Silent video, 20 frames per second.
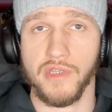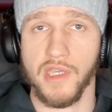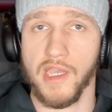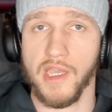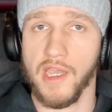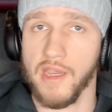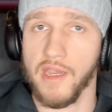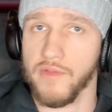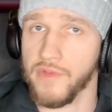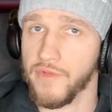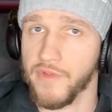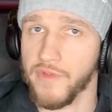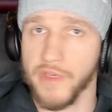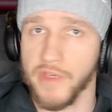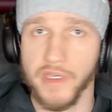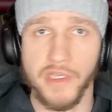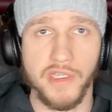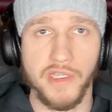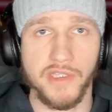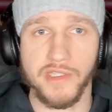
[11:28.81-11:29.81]

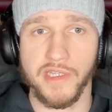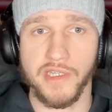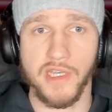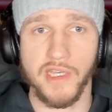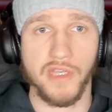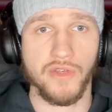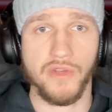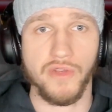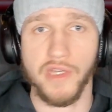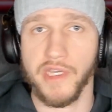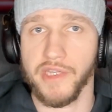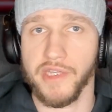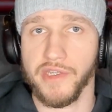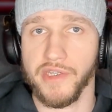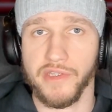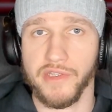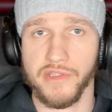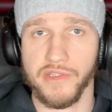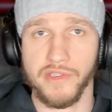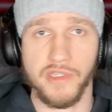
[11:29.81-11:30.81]
everything is
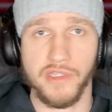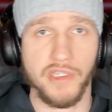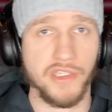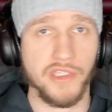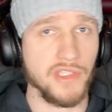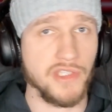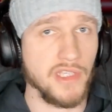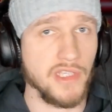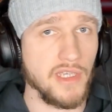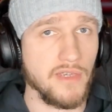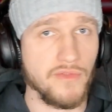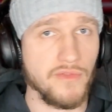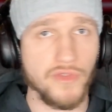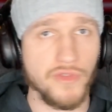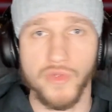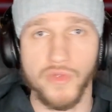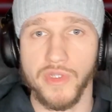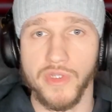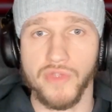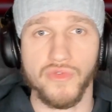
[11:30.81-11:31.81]
calculated, he's never
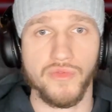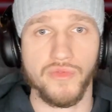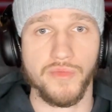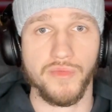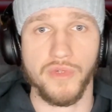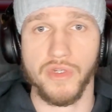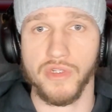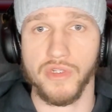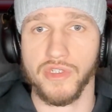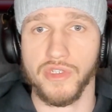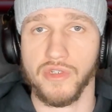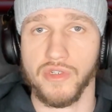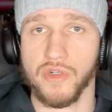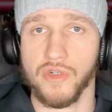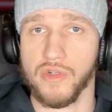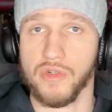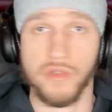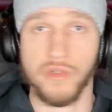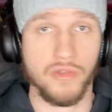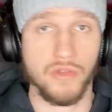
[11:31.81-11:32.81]
doing too much
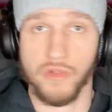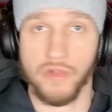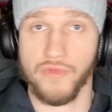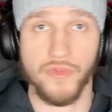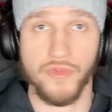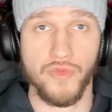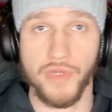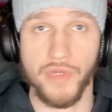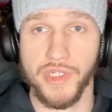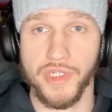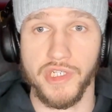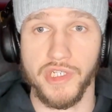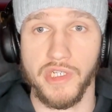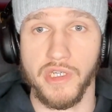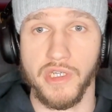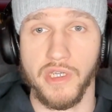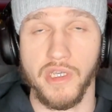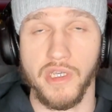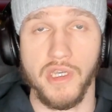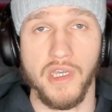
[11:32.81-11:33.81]
or
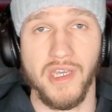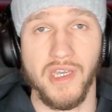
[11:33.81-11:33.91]
overreaching.